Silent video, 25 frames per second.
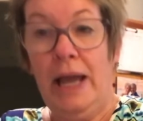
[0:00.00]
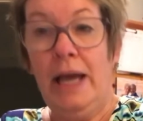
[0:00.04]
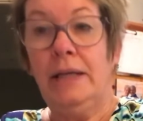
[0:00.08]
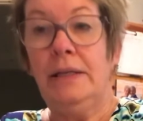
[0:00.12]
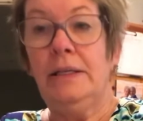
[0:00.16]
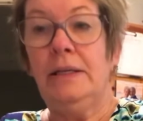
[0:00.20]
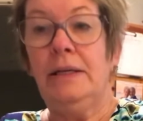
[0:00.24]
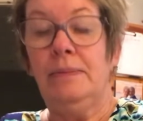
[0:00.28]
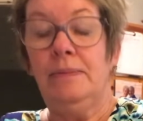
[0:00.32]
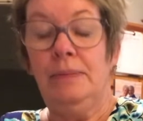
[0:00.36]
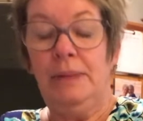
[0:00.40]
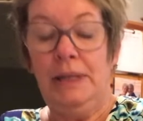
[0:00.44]

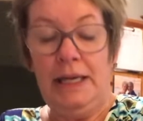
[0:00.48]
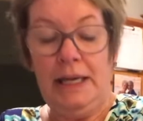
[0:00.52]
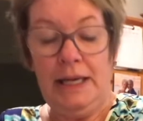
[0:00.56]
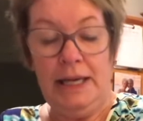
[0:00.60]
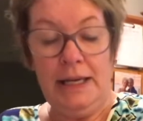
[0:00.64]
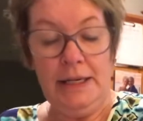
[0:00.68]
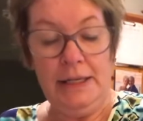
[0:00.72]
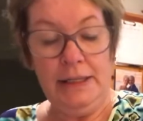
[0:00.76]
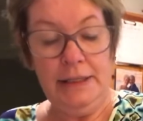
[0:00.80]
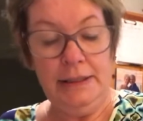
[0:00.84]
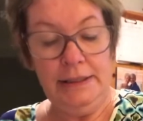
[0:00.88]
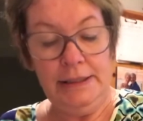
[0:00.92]

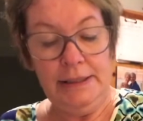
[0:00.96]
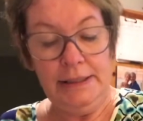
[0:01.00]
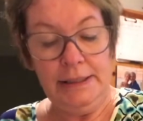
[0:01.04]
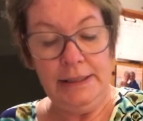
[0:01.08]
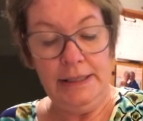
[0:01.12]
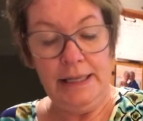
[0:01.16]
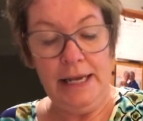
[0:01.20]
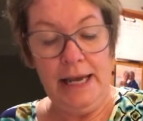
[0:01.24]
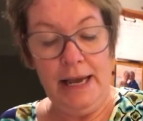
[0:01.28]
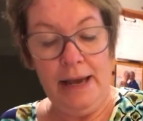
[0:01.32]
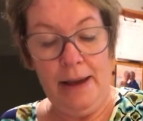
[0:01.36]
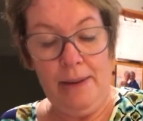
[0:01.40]
randomly
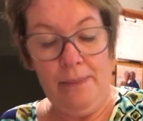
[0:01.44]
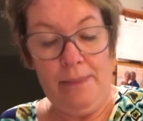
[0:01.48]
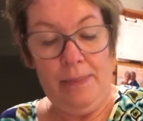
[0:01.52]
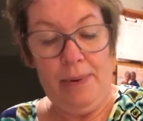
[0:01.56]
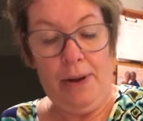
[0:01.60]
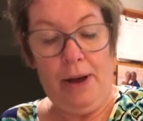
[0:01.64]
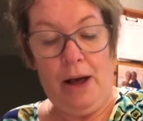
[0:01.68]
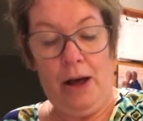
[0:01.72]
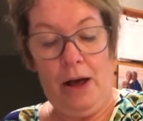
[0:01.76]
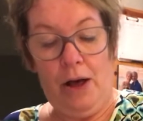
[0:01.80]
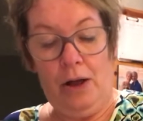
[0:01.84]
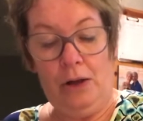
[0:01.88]

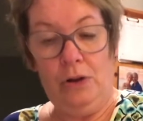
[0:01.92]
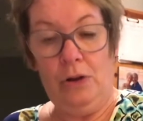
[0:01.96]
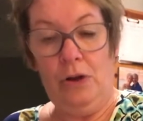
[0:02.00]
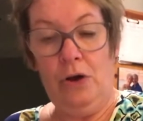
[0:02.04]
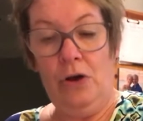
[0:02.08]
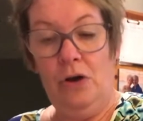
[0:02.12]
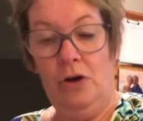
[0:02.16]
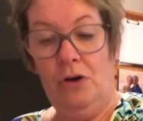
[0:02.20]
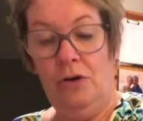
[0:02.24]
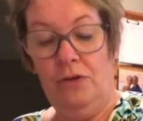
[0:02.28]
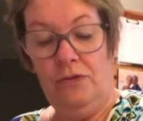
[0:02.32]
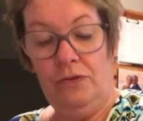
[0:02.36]
stamp
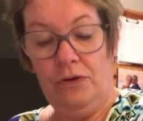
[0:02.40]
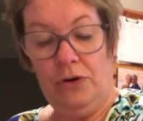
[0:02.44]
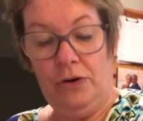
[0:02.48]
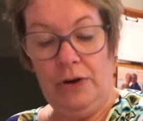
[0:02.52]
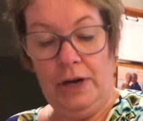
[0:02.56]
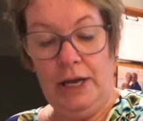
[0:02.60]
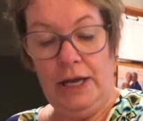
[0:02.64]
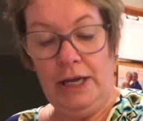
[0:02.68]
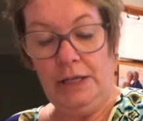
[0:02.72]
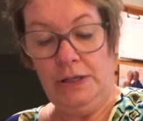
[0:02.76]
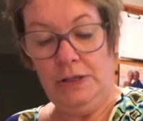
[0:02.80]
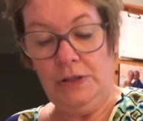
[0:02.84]
all
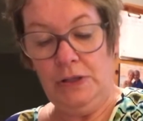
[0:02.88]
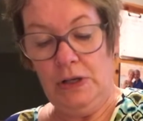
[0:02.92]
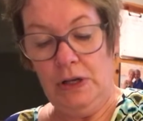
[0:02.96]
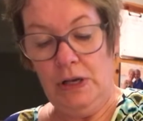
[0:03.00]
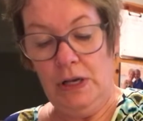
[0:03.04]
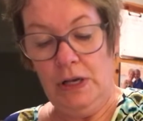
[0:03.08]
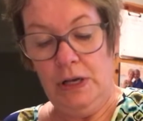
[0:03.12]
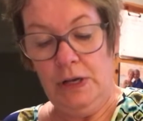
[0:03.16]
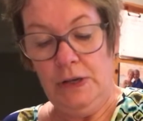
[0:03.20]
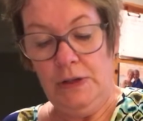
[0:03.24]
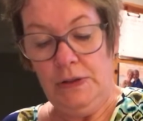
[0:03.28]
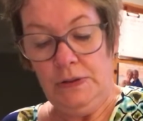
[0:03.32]
over
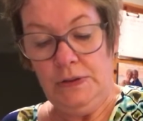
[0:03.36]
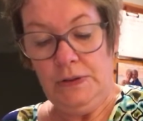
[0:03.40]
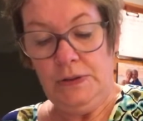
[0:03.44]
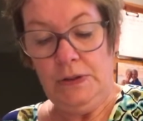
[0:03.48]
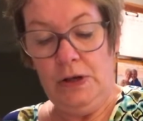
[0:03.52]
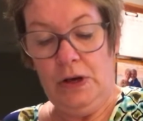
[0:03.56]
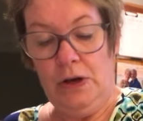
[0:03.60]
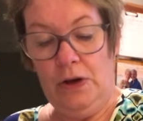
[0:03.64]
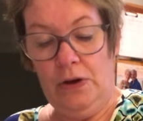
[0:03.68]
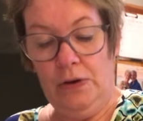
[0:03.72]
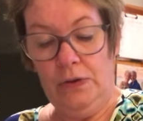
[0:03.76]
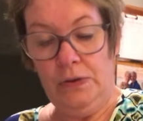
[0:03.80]
it.
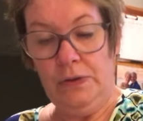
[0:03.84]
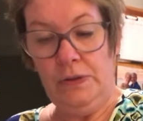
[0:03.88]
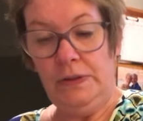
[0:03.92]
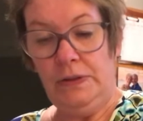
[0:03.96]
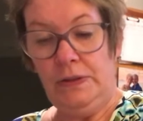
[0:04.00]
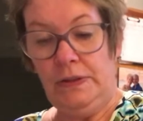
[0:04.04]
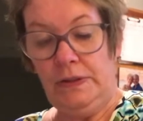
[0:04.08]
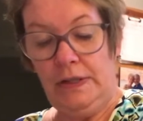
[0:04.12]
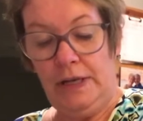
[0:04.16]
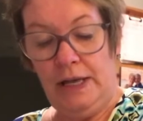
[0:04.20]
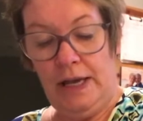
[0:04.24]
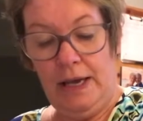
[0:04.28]

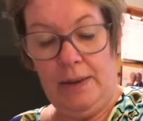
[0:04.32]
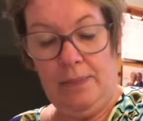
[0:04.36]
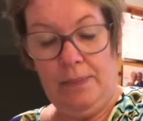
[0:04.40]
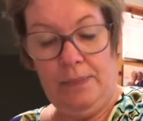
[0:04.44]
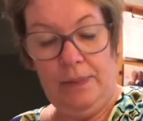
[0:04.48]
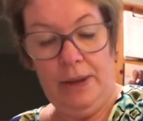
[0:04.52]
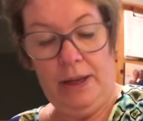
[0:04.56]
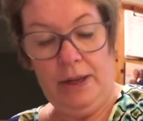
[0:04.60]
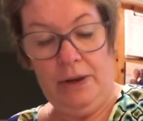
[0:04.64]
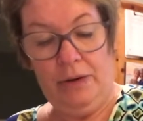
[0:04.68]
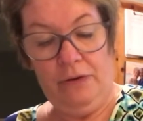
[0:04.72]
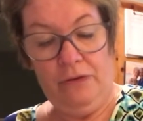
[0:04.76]
So
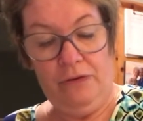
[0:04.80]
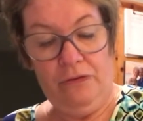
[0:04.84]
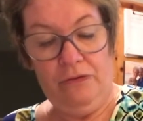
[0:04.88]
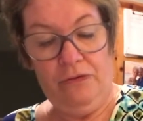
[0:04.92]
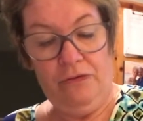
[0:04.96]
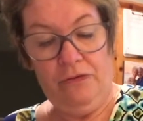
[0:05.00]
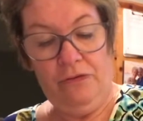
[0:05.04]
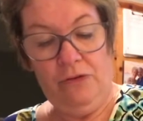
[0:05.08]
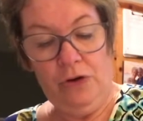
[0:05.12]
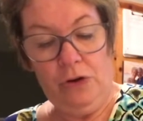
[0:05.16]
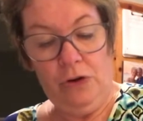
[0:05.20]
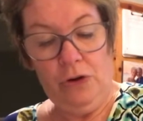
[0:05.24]
stamp it
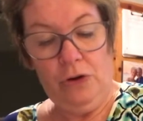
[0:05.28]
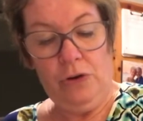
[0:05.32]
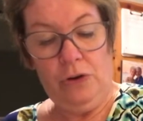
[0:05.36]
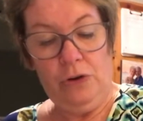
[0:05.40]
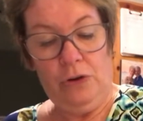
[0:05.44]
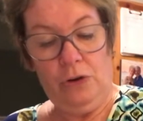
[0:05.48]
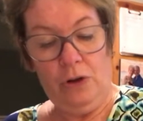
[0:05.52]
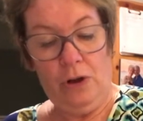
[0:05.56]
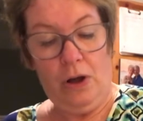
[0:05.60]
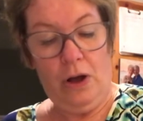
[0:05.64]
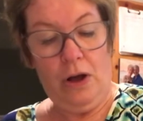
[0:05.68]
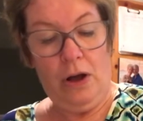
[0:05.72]

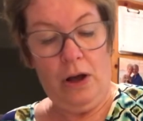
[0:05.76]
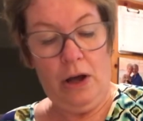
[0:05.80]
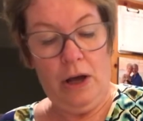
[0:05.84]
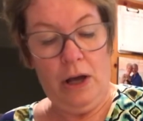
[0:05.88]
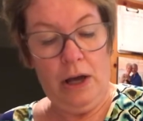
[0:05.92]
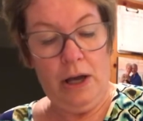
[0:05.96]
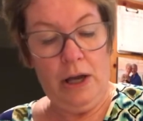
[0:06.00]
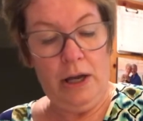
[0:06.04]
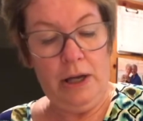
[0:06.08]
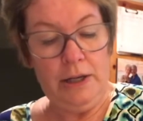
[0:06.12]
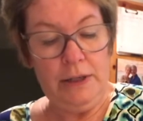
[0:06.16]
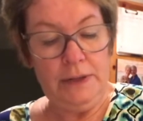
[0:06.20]
full
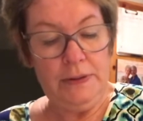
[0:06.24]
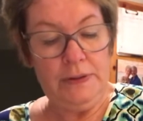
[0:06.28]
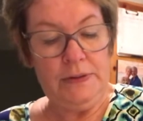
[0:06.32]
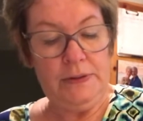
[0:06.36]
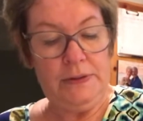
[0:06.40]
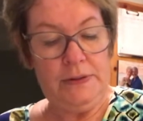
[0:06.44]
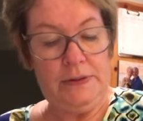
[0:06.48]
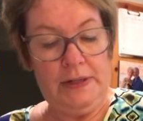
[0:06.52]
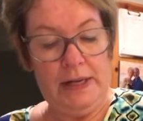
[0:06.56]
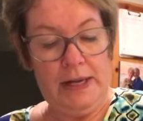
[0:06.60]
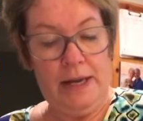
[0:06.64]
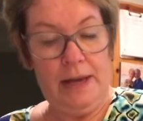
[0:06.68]

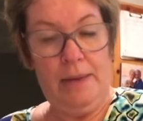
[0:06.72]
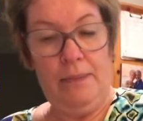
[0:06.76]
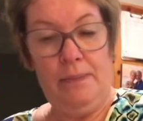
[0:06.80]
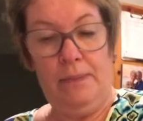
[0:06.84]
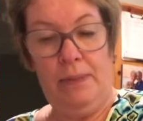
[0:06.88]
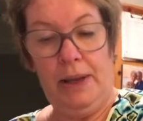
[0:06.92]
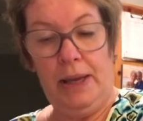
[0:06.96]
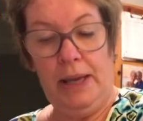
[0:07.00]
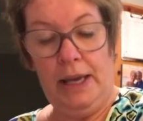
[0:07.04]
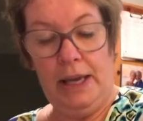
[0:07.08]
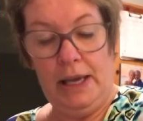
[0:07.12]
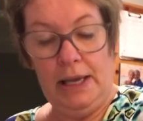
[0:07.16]
on,
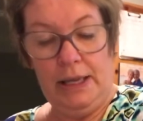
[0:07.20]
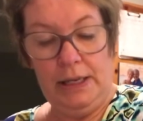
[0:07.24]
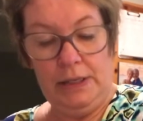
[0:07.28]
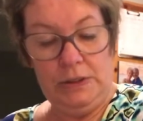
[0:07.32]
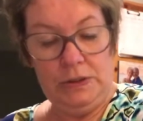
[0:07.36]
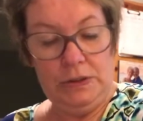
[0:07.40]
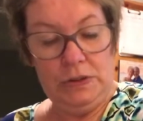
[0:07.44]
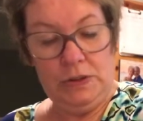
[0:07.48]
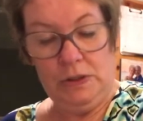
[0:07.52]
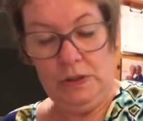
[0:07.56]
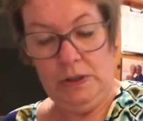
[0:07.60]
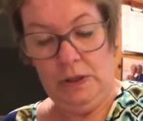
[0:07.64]
stamp
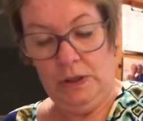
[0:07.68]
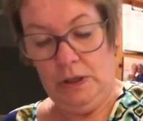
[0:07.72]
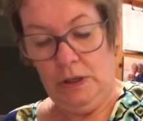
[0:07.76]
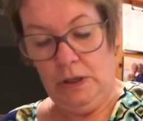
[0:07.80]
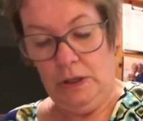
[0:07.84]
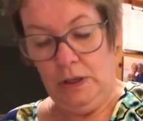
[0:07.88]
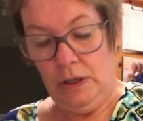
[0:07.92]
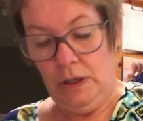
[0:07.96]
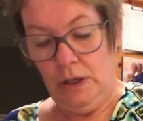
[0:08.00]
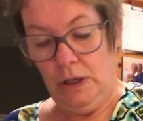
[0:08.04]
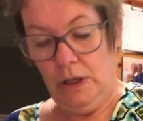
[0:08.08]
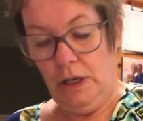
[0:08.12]
it,
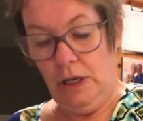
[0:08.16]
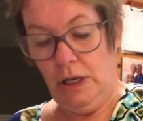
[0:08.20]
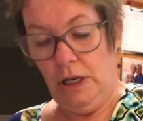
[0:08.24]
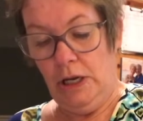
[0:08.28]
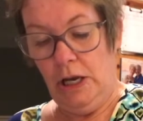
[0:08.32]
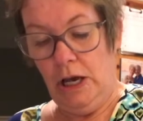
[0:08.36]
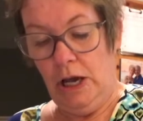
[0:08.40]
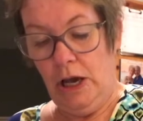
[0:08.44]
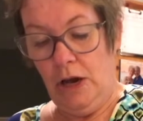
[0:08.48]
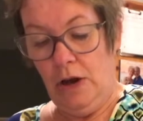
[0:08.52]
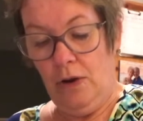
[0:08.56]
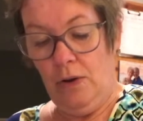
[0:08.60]

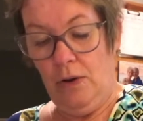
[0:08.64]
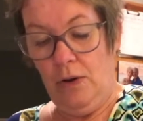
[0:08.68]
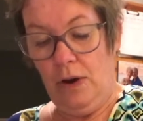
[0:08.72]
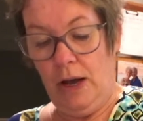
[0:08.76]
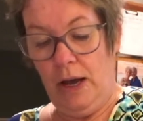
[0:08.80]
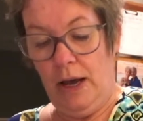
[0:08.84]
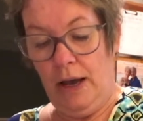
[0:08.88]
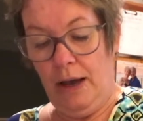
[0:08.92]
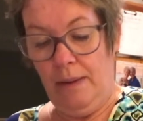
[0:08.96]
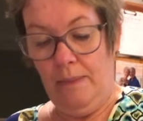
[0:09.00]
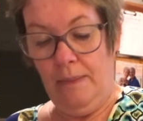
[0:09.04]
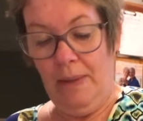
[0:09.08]
you
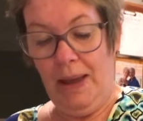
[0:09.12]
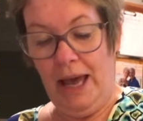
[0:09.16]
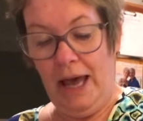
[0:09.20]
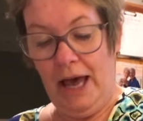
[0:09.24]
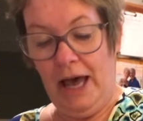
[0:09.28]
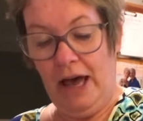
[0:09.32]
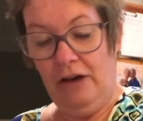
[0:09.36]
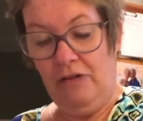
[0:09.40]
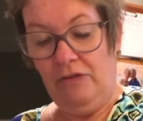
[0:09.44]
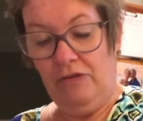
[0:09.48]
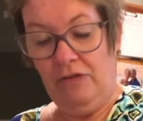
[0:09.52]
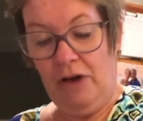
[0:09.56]
know,
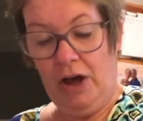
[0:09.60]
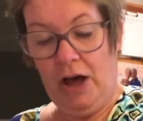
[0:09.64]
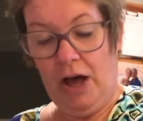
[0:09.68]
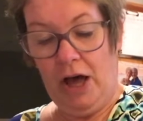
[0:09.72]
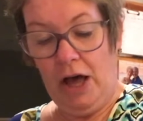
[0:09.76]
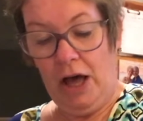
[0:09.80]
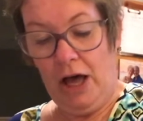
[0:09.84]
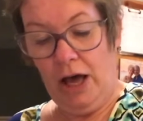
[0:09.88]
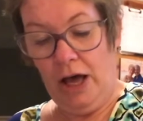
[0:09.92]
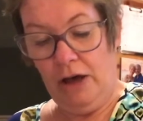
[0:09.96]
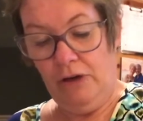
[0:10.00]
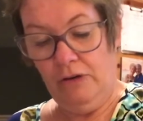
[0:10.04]
half
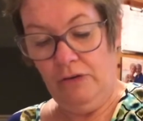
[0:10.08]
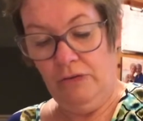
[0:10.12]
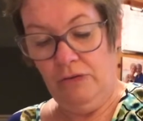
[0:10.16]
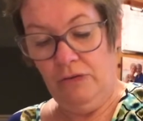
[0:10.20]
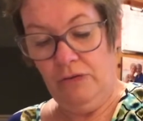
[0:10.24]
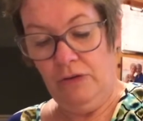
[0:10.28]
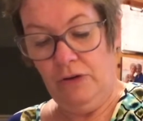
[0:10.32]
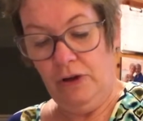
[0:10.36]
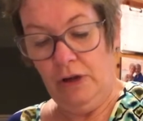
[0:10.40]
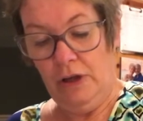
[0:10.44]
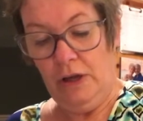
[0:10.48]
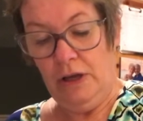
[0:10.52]

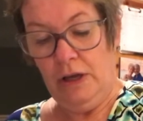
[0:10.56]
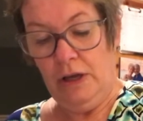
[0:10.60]
off.